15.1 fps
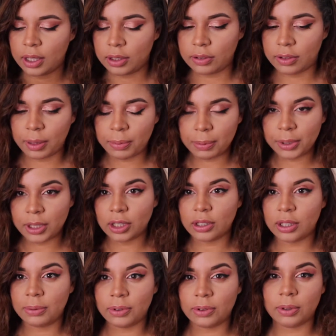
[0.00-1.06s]
So what we're going
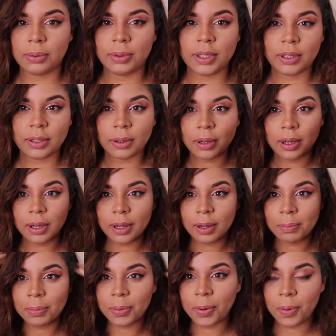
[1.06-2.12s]
to do is going to
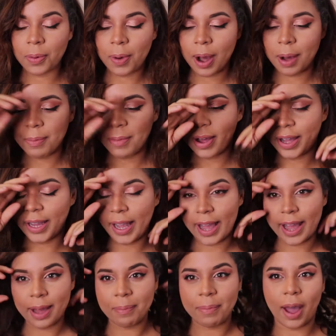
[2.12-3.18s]
pull my
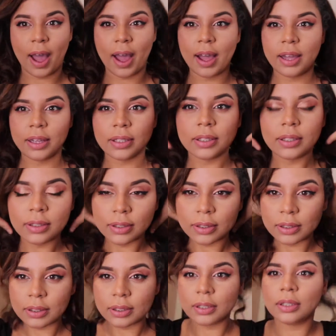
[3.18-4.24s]
hair back
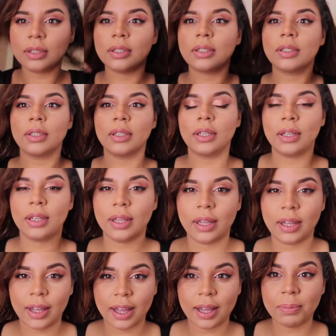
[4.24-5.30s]

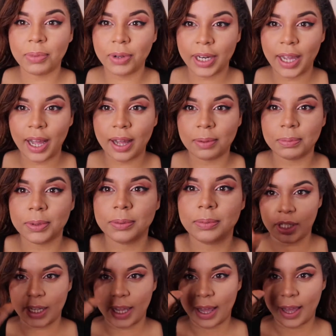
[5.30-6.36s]
and put it up. I'm
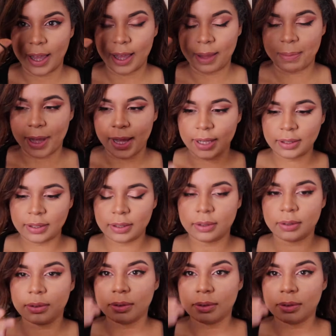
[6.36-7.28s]
going to get a hairband.